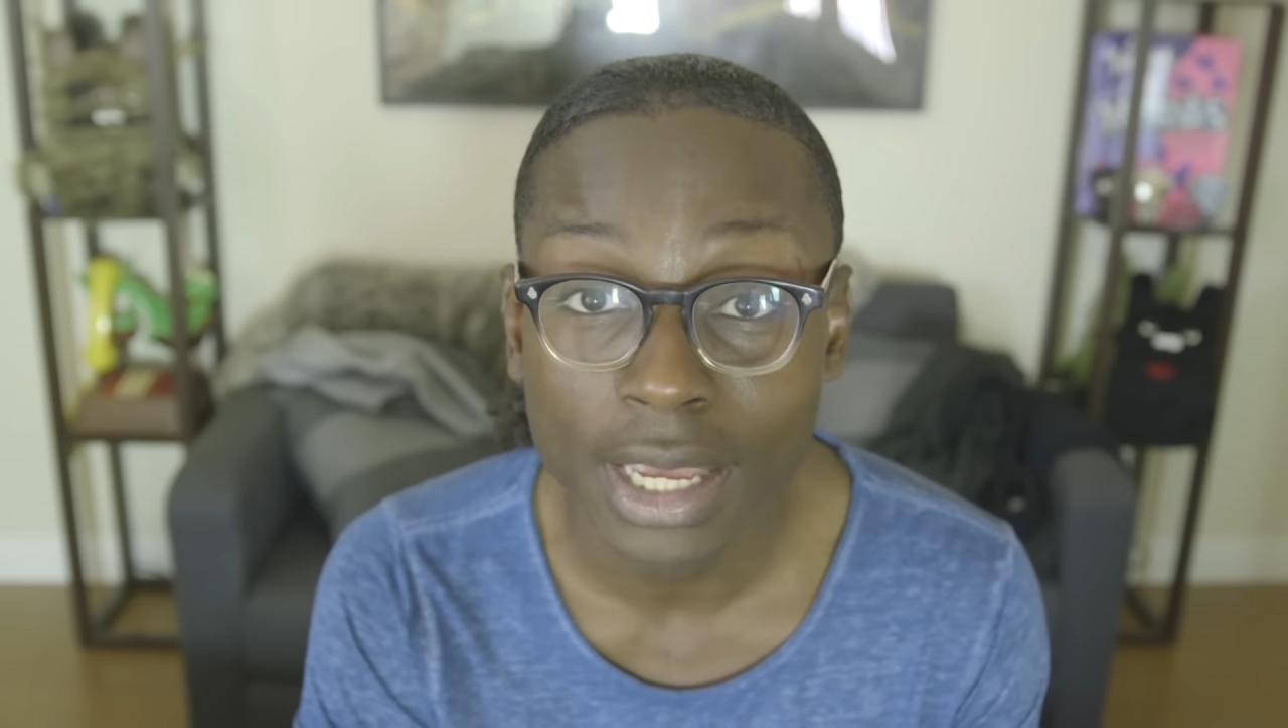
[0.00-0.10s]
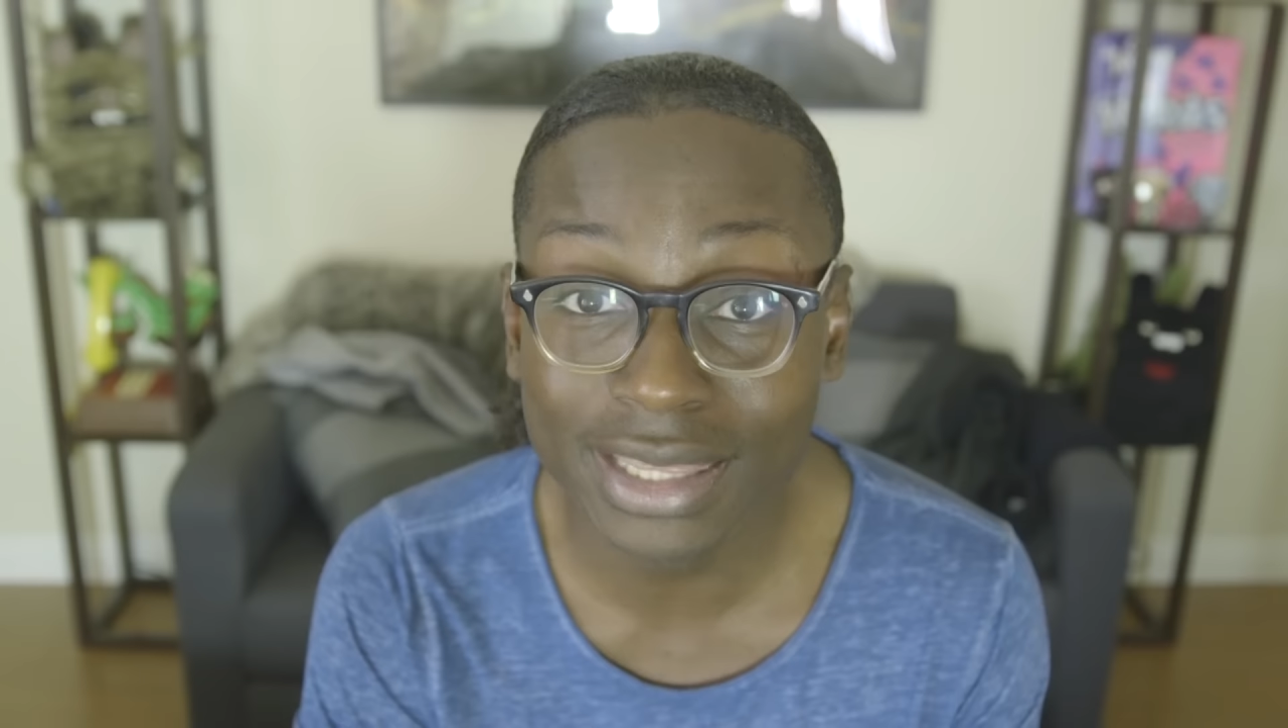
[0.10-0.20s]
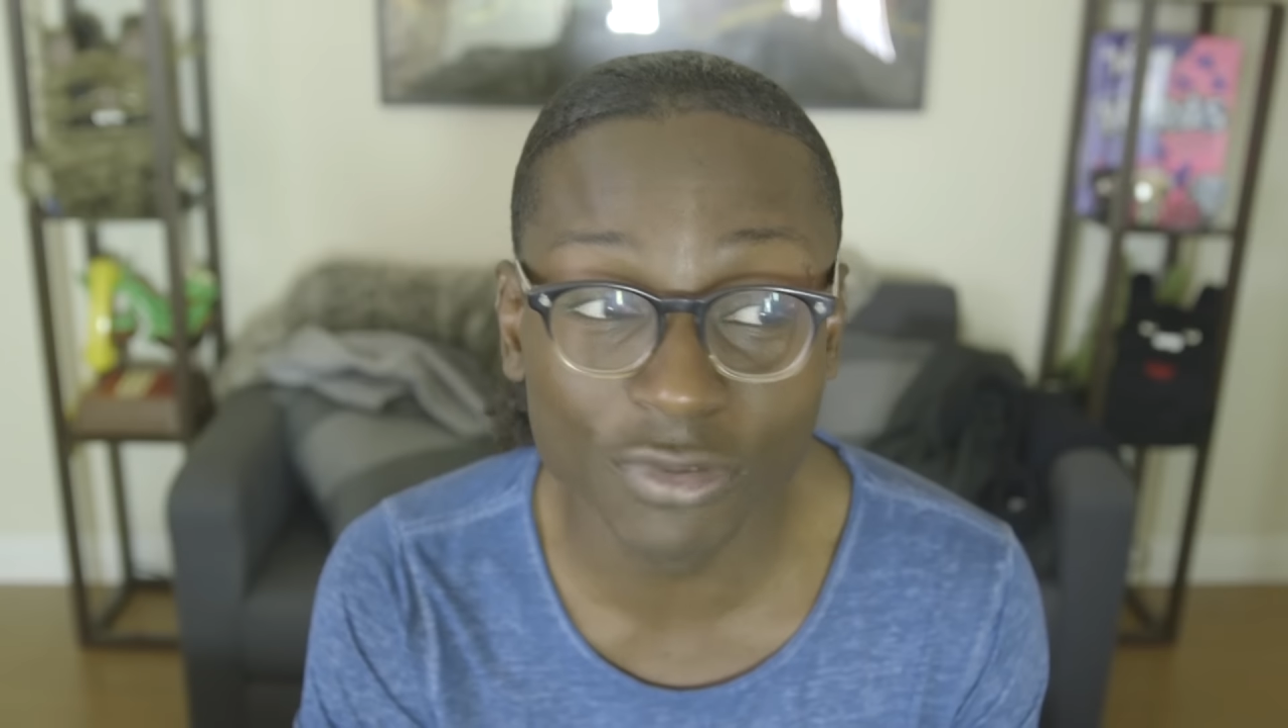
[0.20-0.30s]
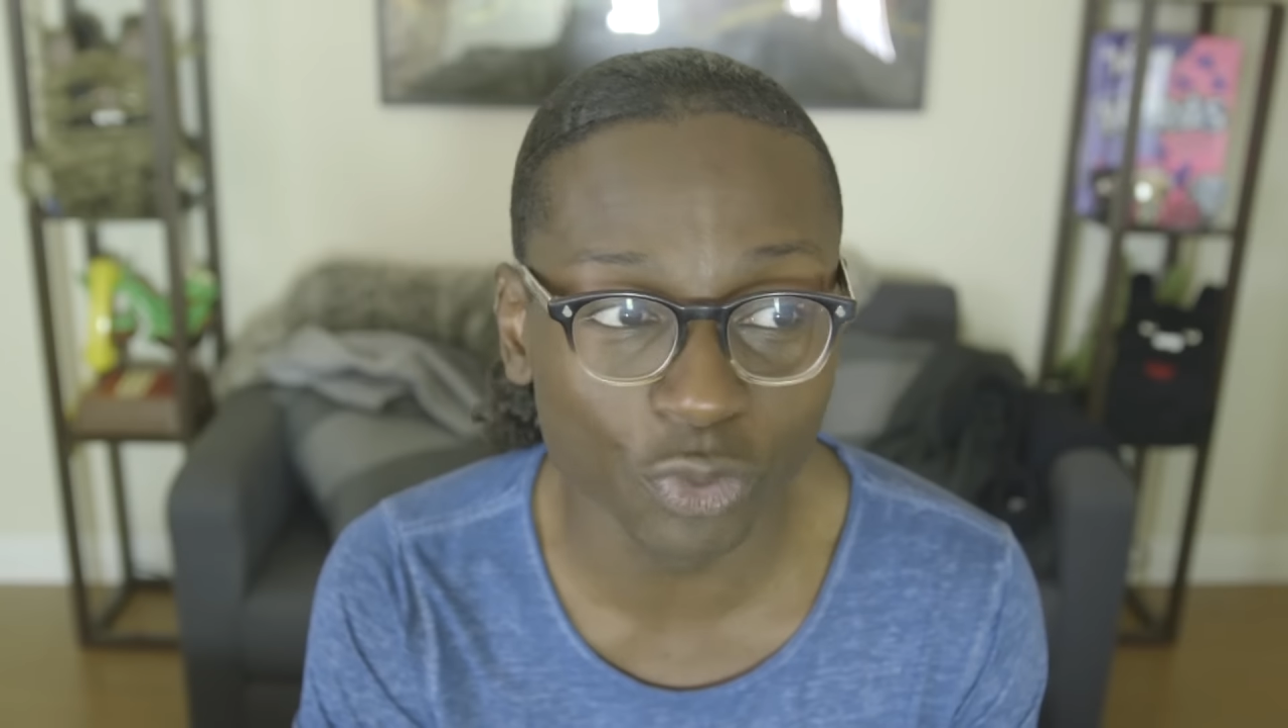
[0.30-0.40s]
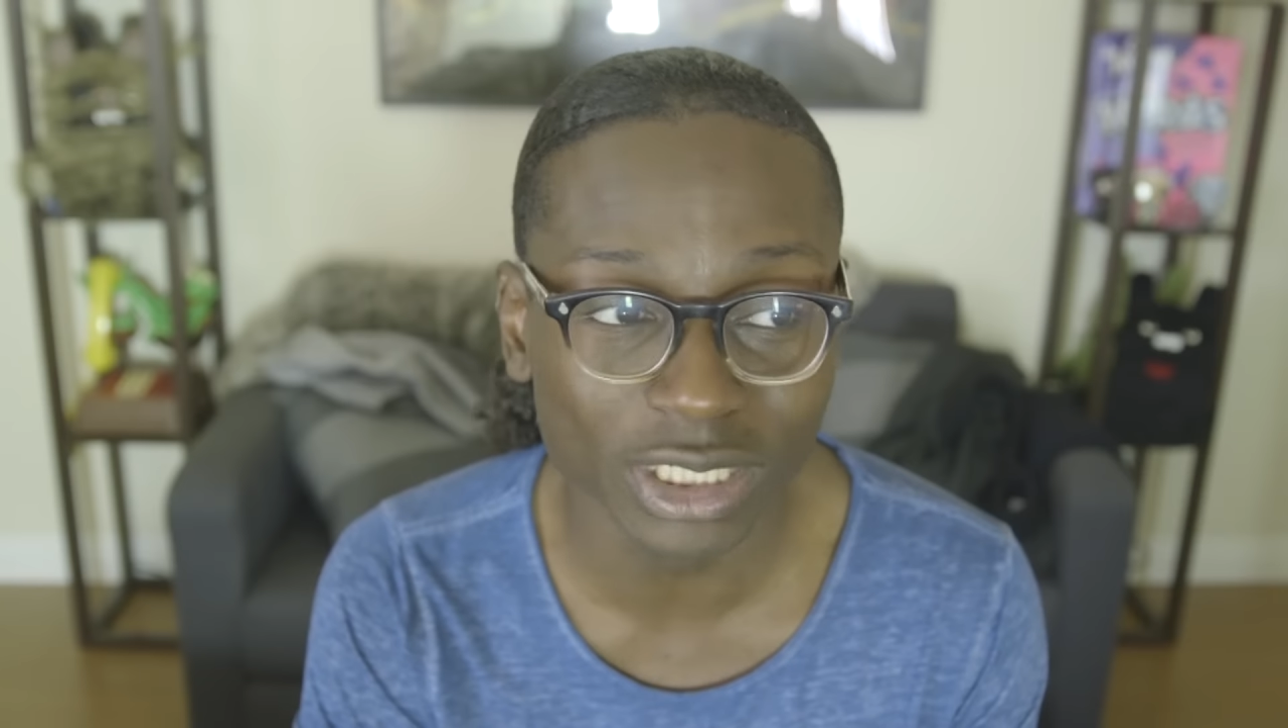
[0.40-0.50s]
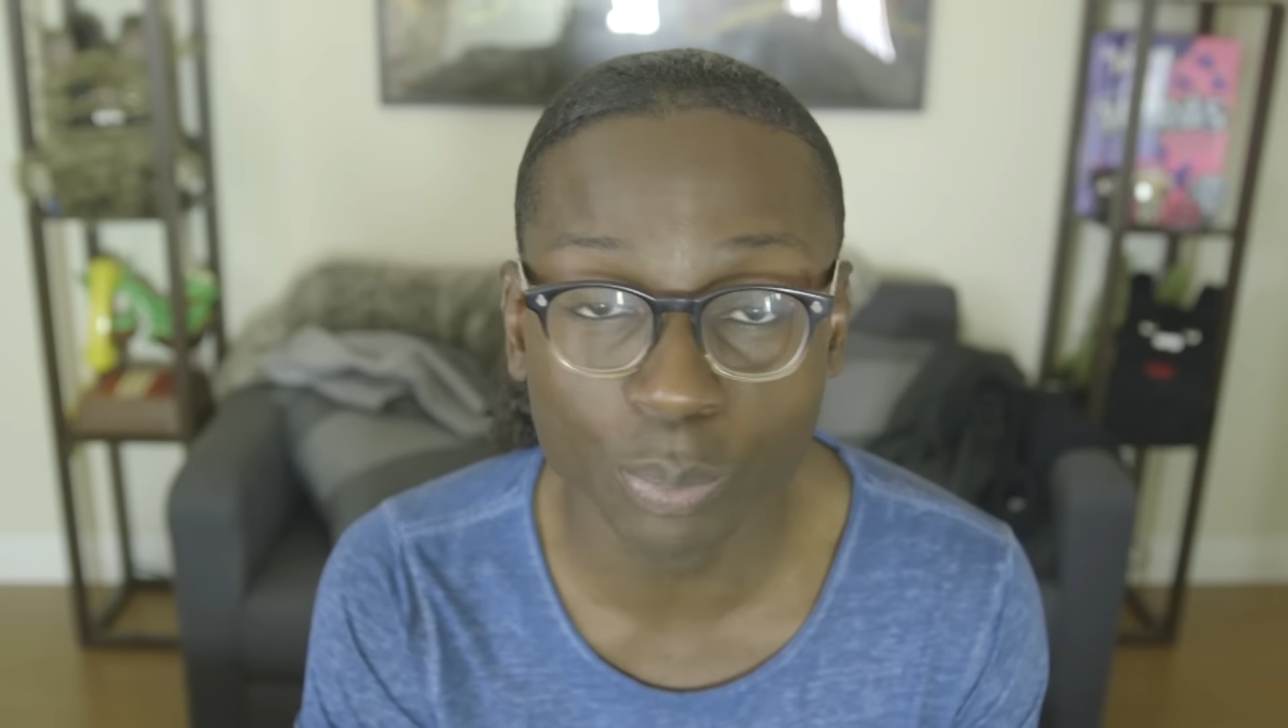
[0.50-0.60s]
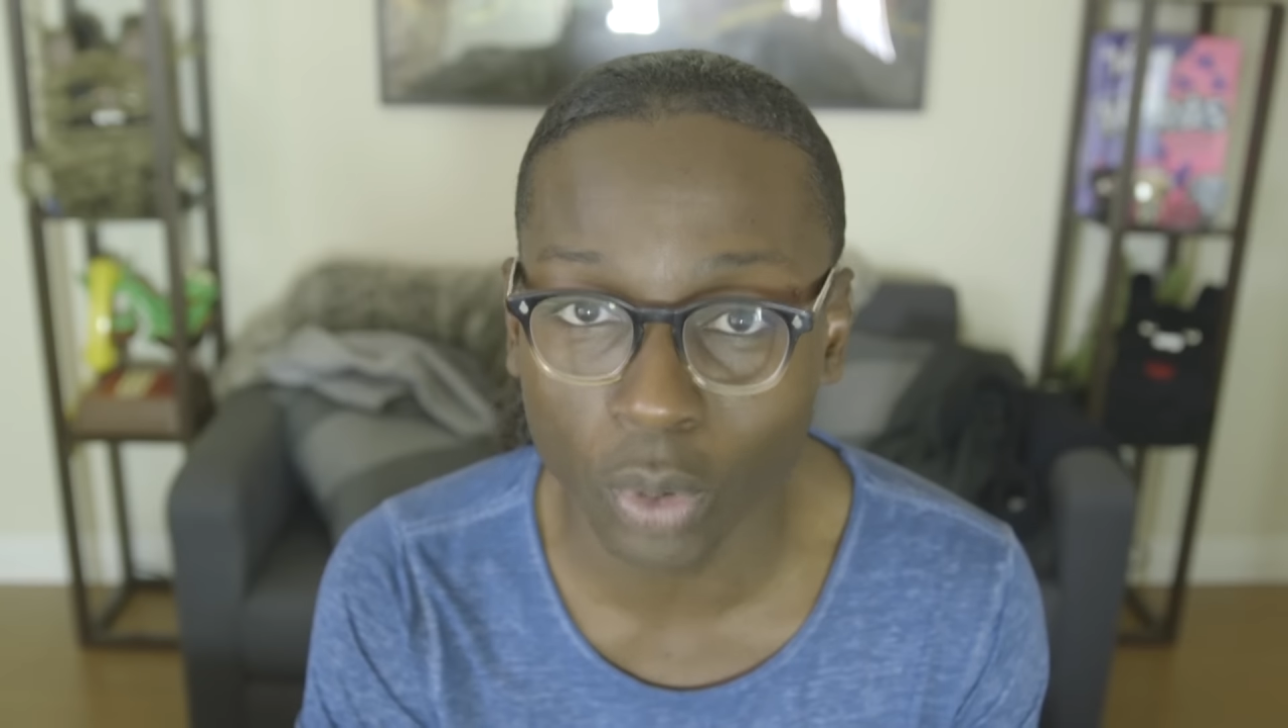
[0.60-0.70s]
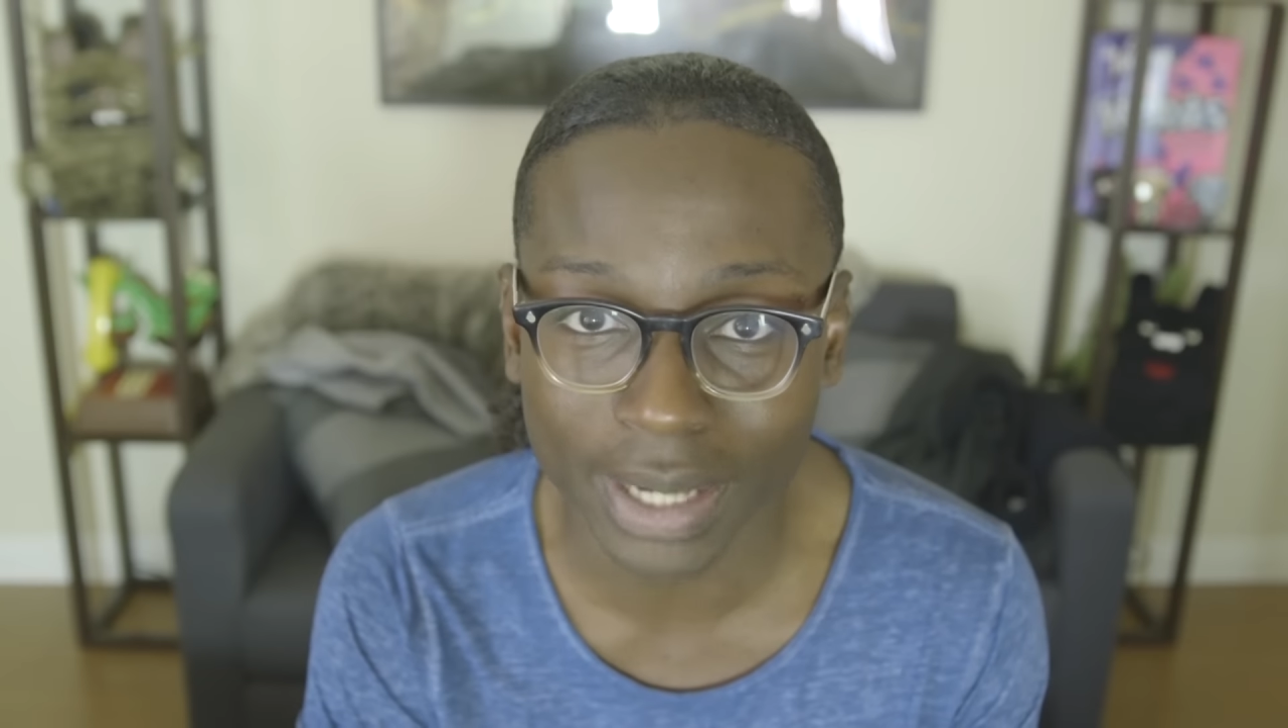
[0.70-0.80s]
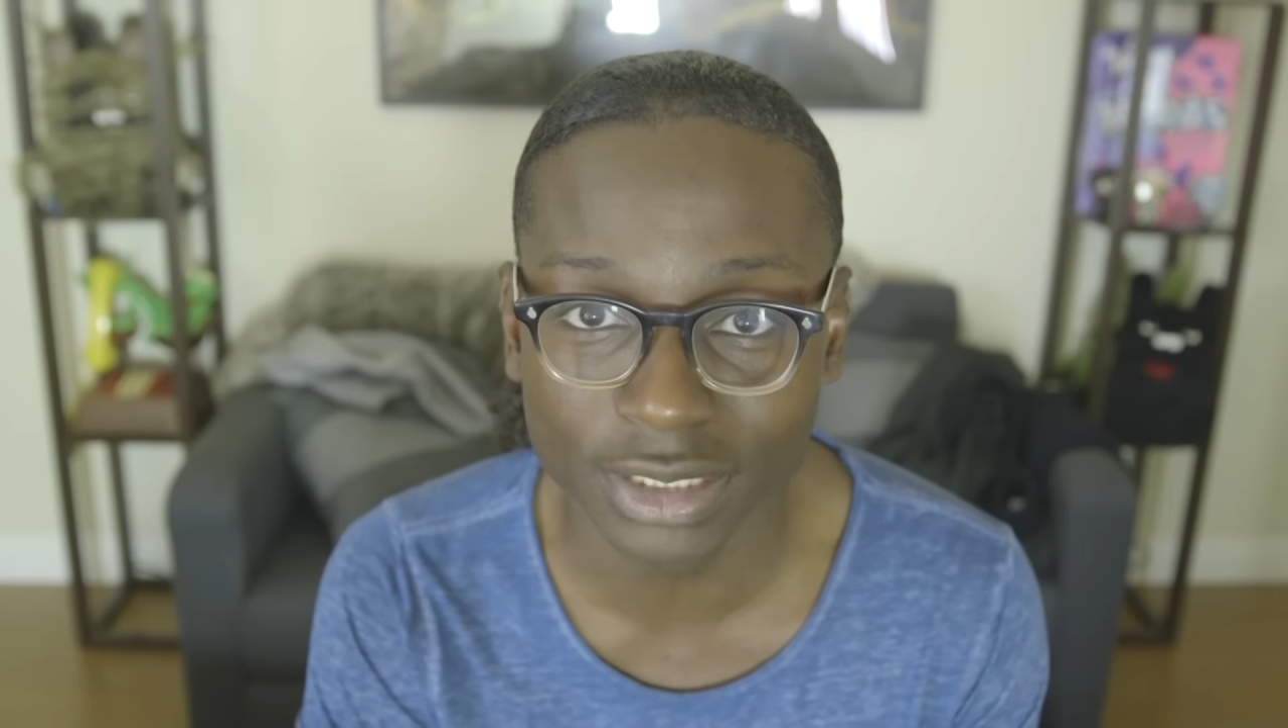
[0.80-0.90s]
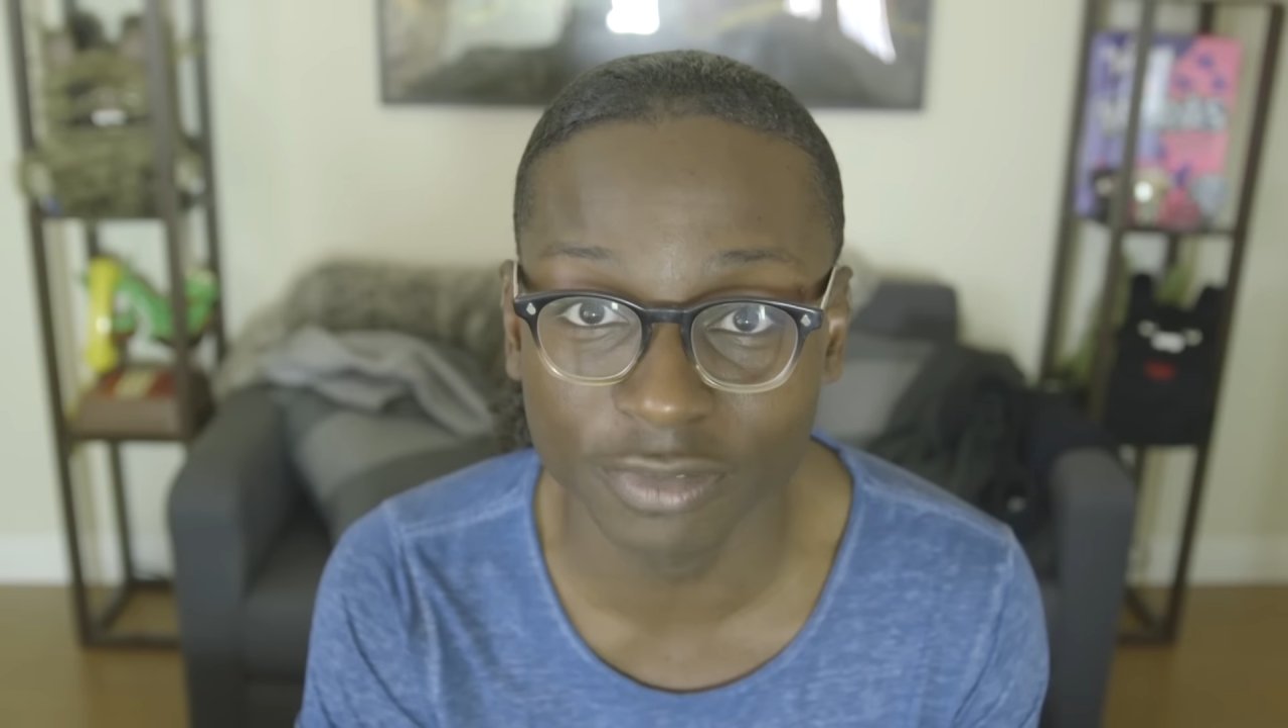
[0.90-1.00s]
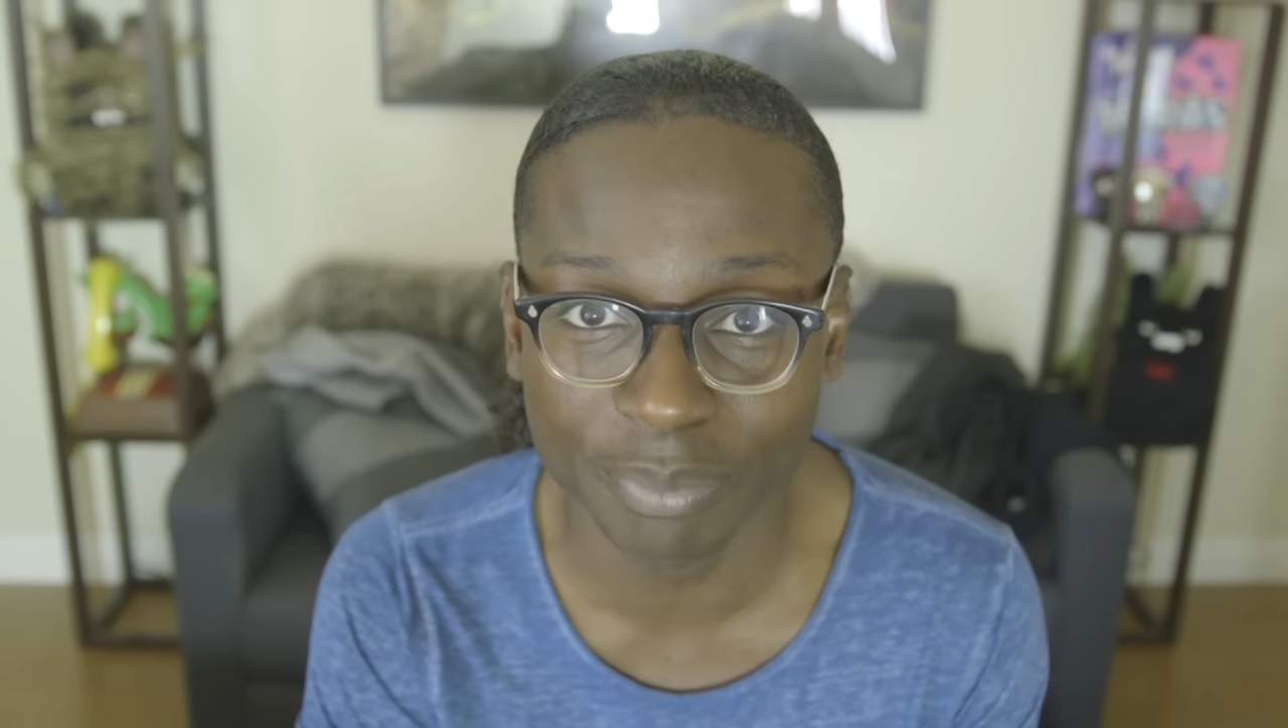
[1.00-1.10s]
the Fresh Prince